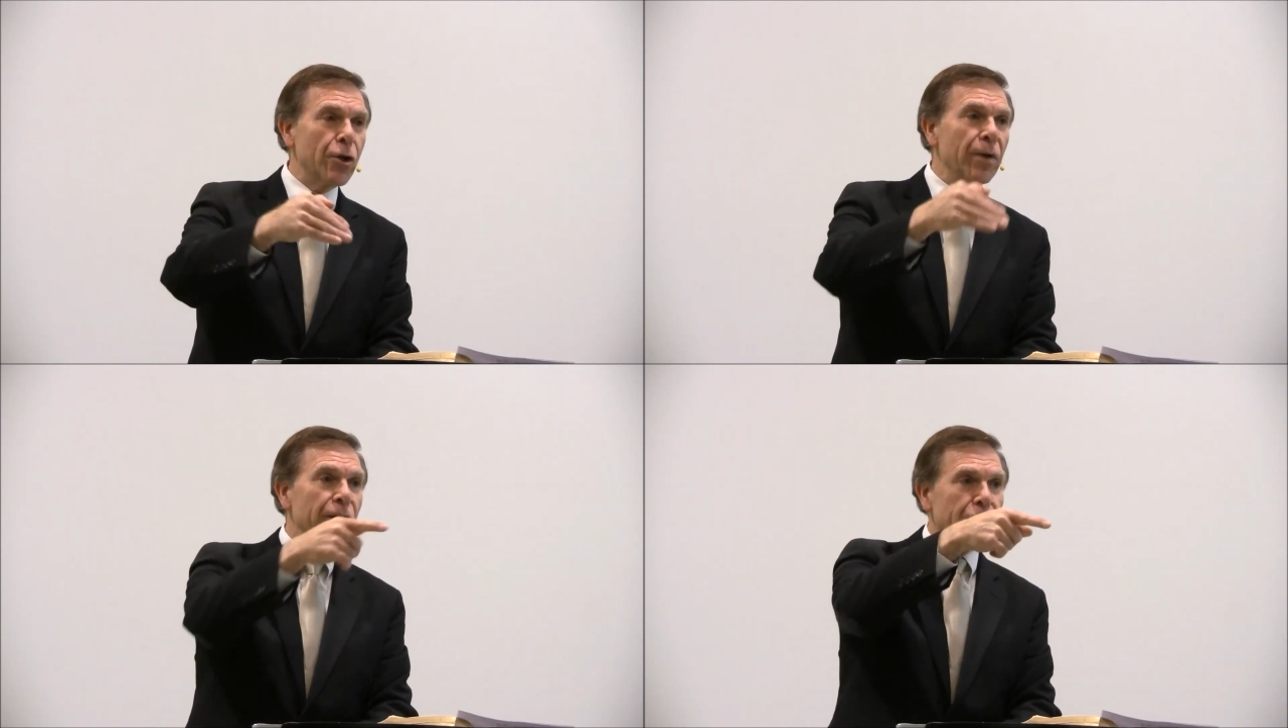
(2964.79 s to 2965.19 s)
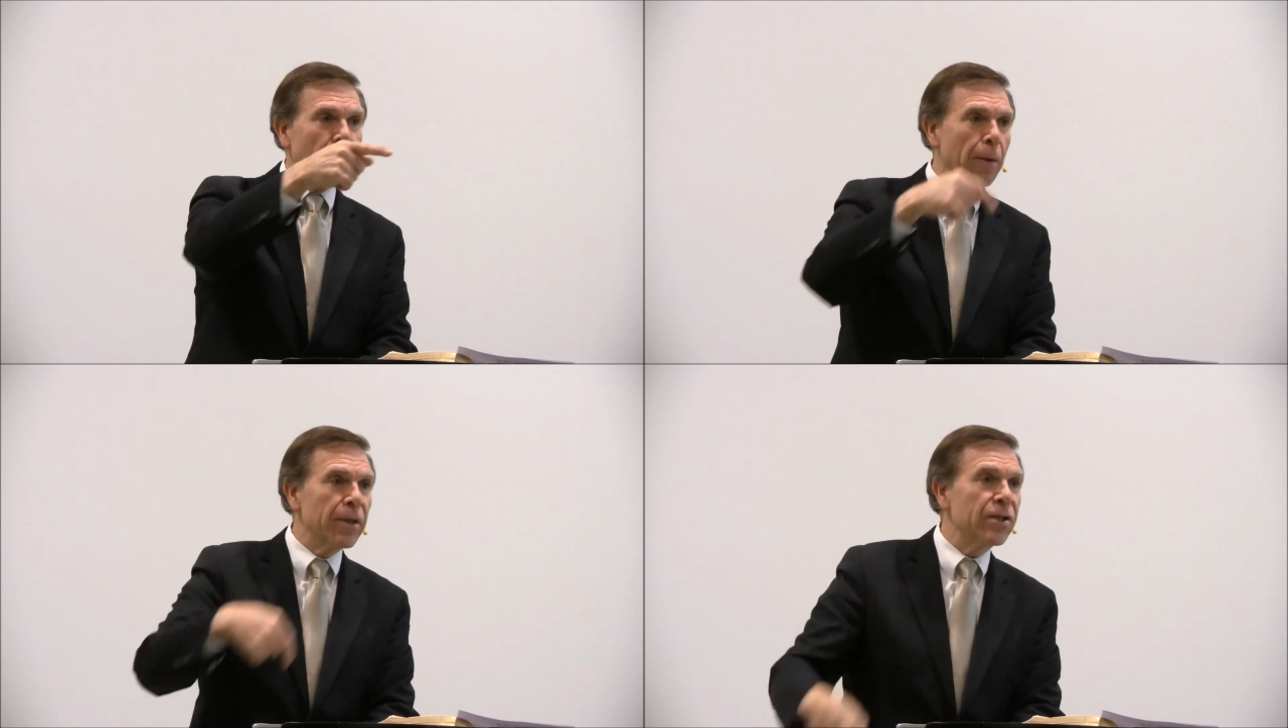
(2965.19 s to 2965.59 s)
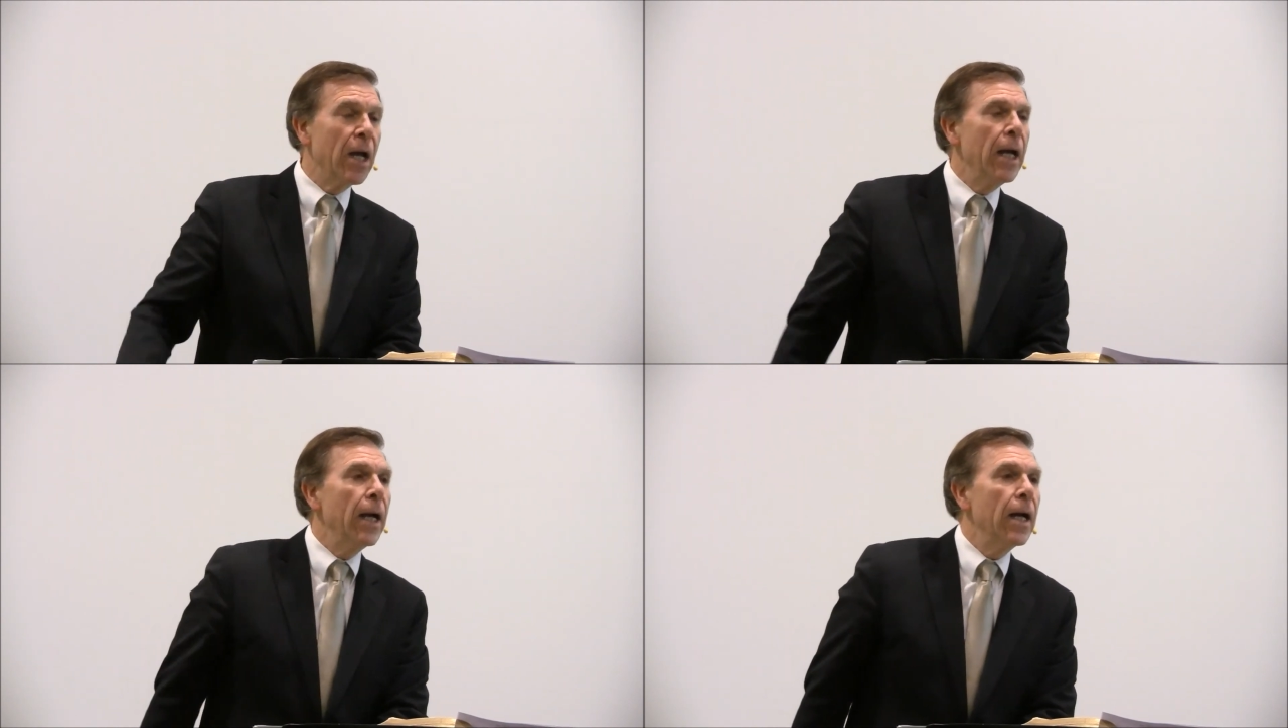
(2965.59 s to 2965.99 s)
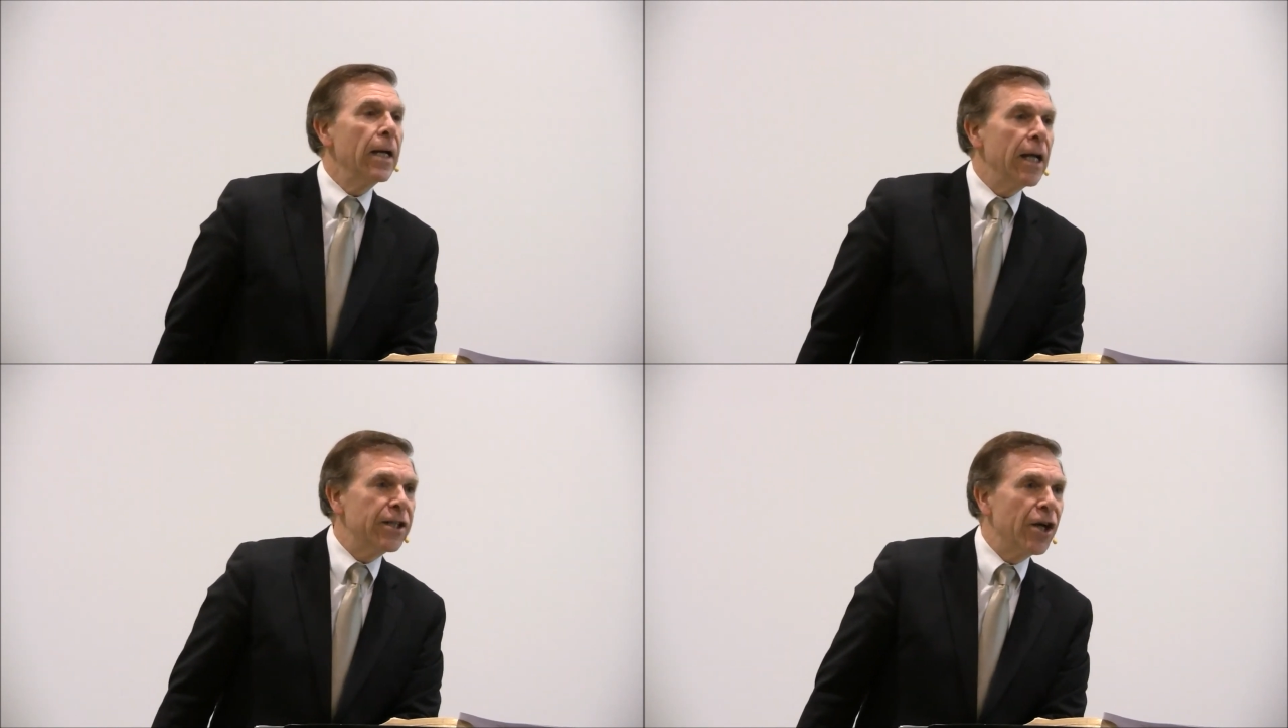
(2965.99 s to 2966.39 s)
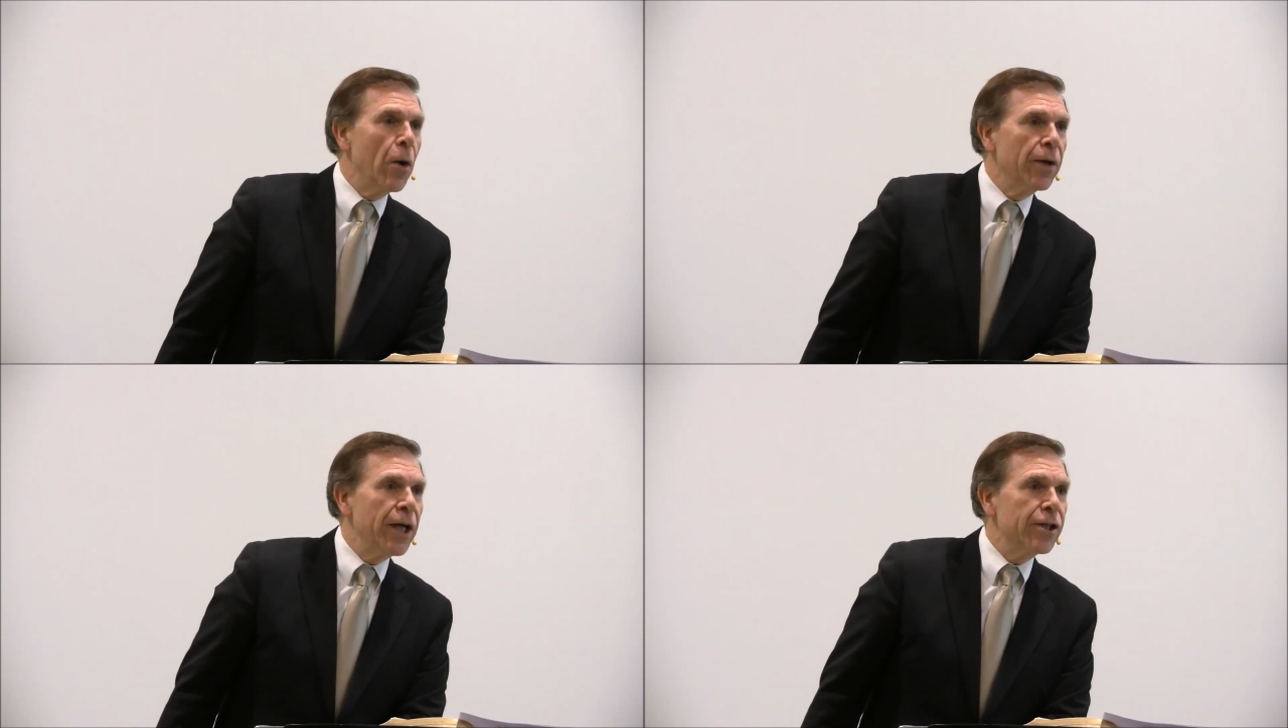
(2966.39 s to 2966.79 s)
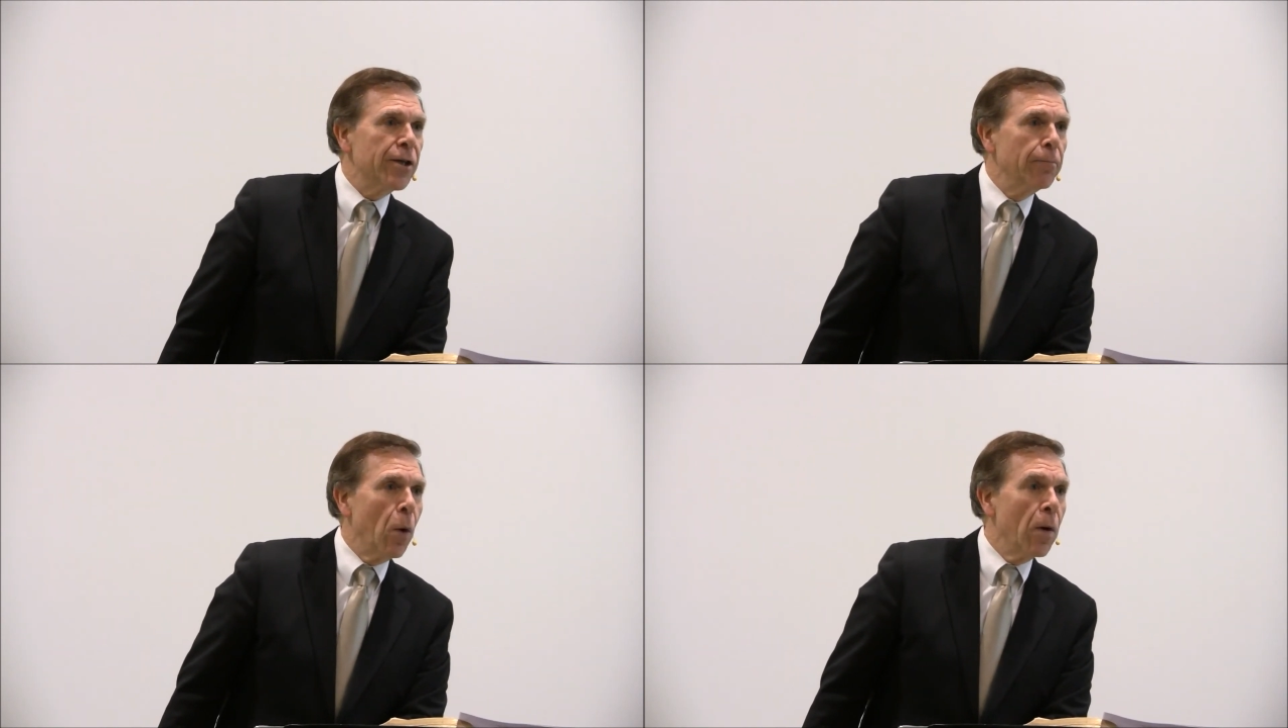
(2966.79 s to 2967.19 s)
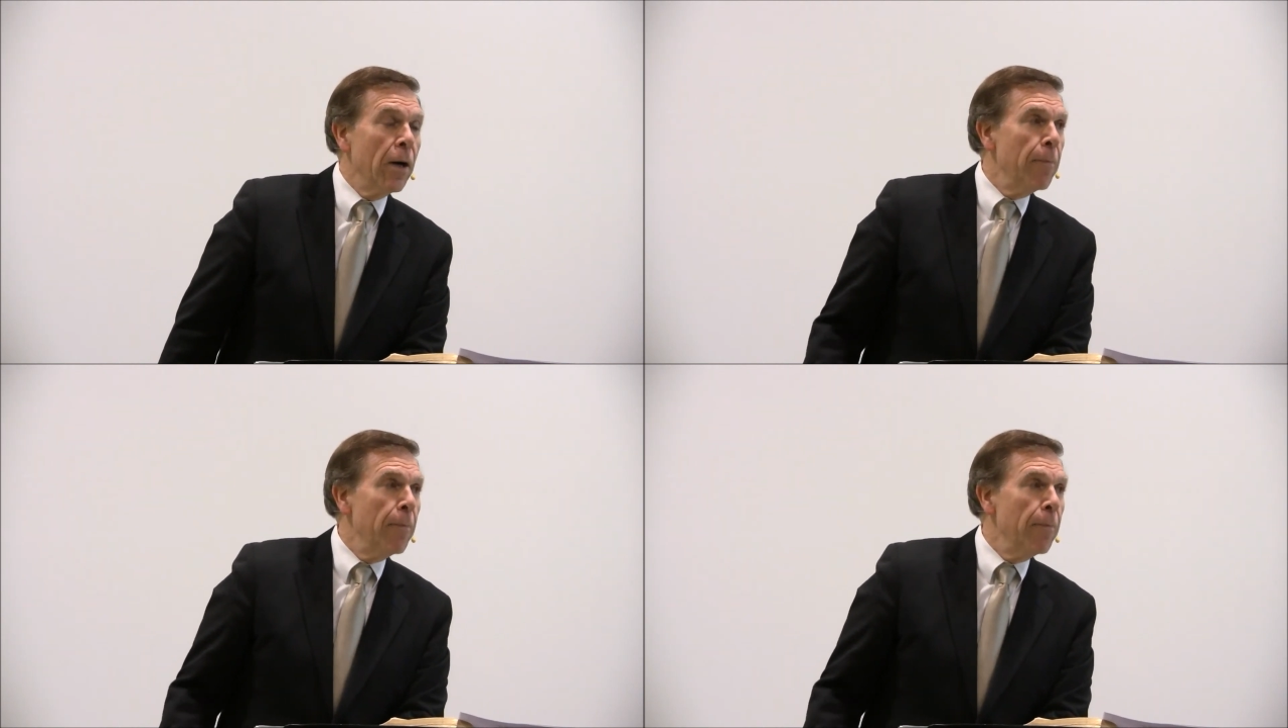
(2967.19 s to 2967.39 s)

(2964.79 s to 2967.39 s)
you and determines, is he going to need some more?